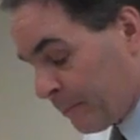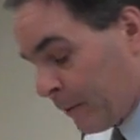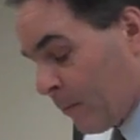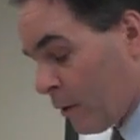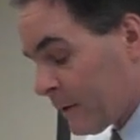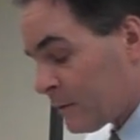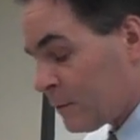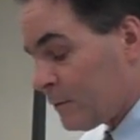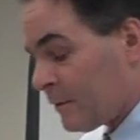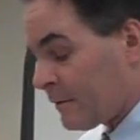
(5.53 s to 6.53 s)
promoting
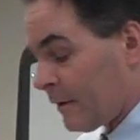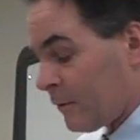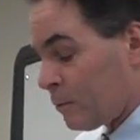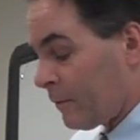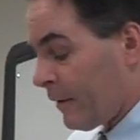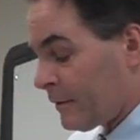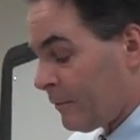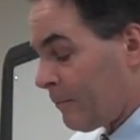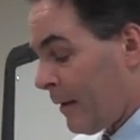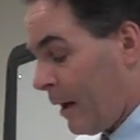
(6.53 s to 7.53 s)
student success through
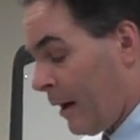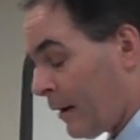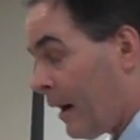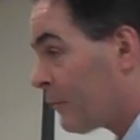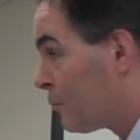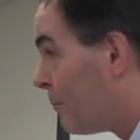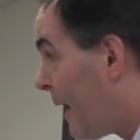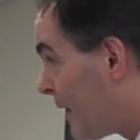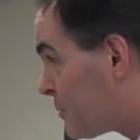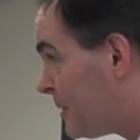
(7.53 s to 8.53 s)
effective classroom
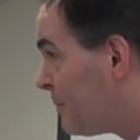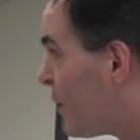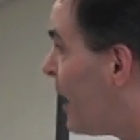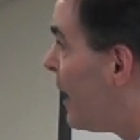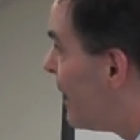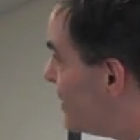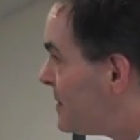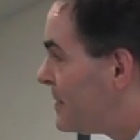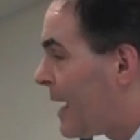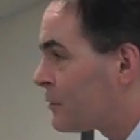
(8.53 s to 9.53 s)
management.
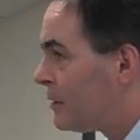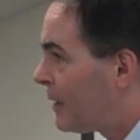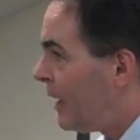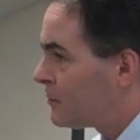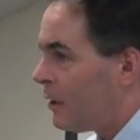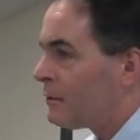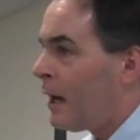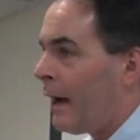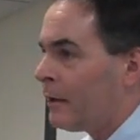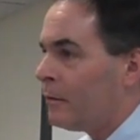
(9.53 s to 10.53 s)
This is actually a catch-all
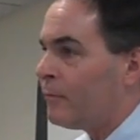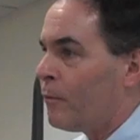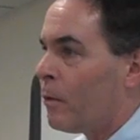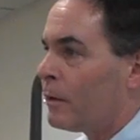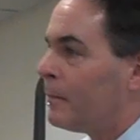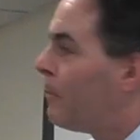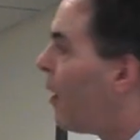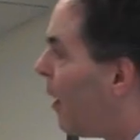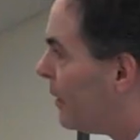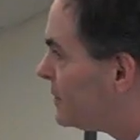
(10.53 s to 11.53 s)
title for
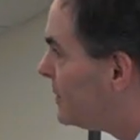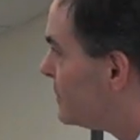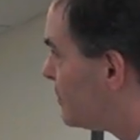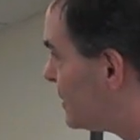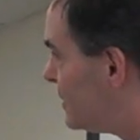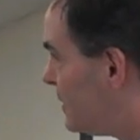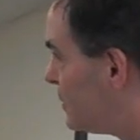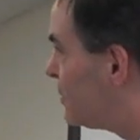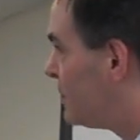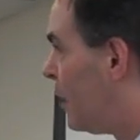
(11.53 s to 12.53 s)
policies and
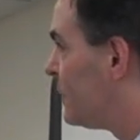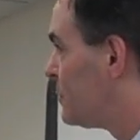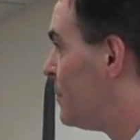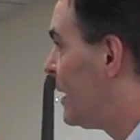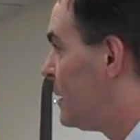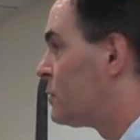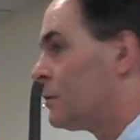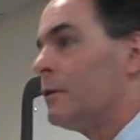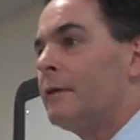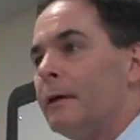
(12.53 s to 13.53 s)
procedures, and also making
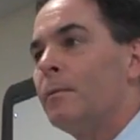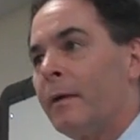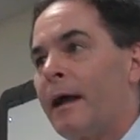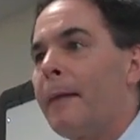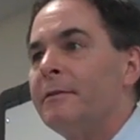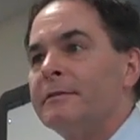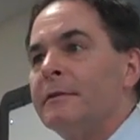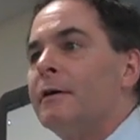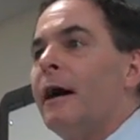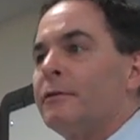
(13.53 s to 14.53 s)
sure that what happens
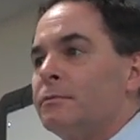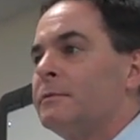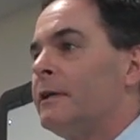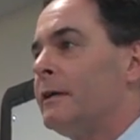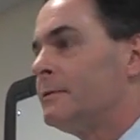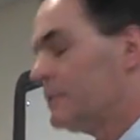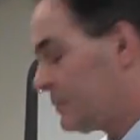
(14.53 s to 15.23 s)
in the classroom stays